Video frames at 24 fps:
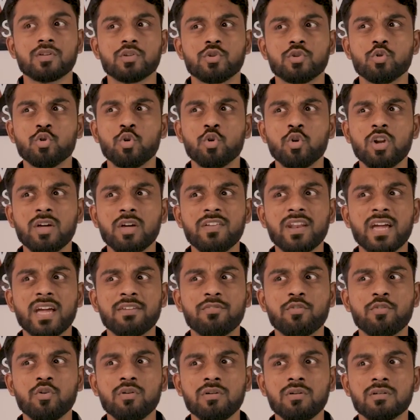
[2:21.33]
You don't have an
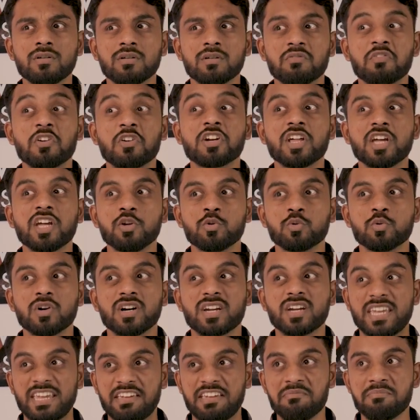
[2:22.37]
iPhone? What are you,
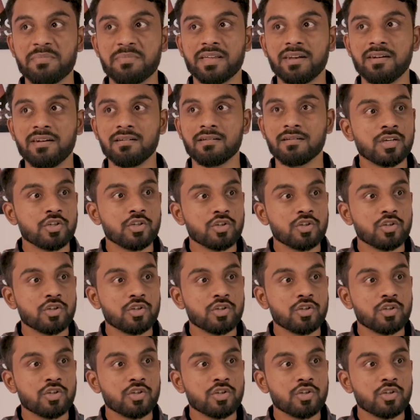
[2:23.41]
a caveman?